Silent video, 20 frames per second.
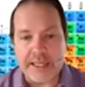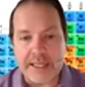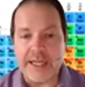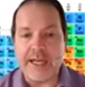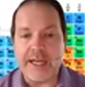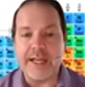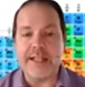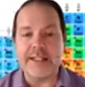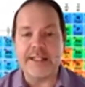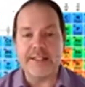
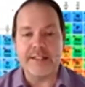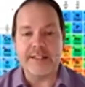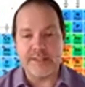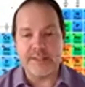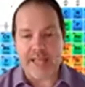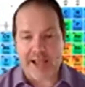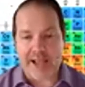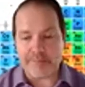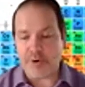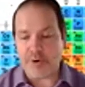And
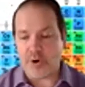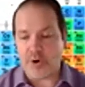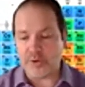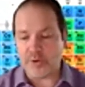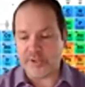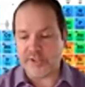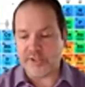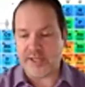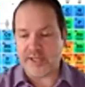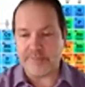that
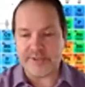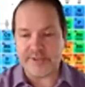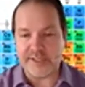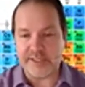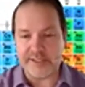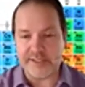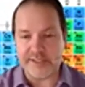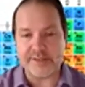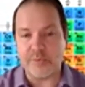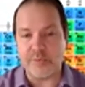polar
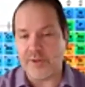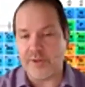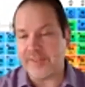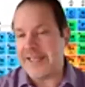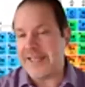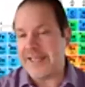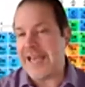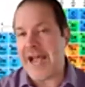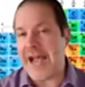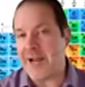substance with
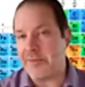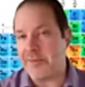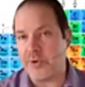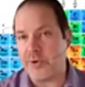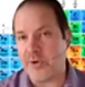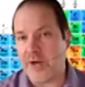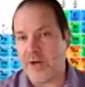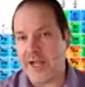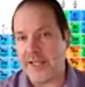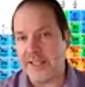the
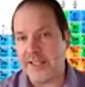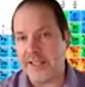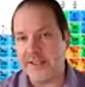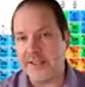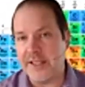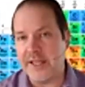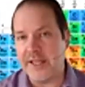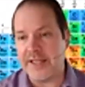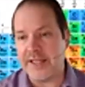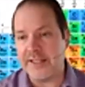nonpolar
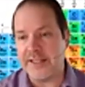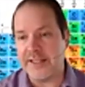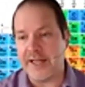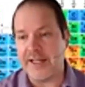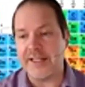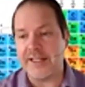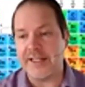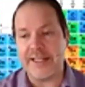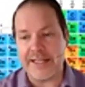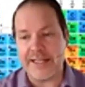
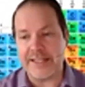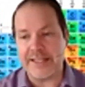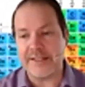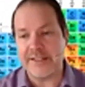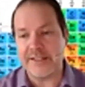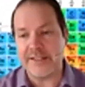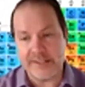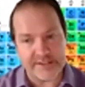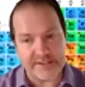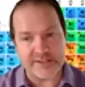iodine
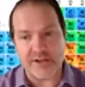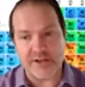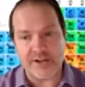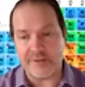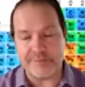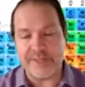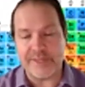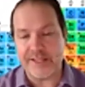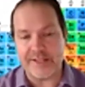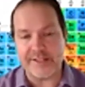can
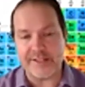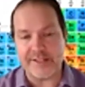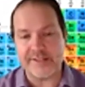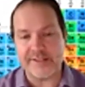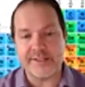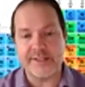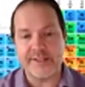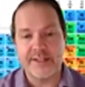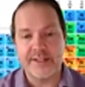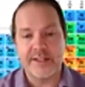dissolve
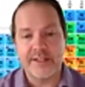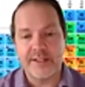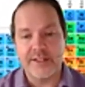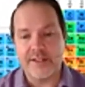because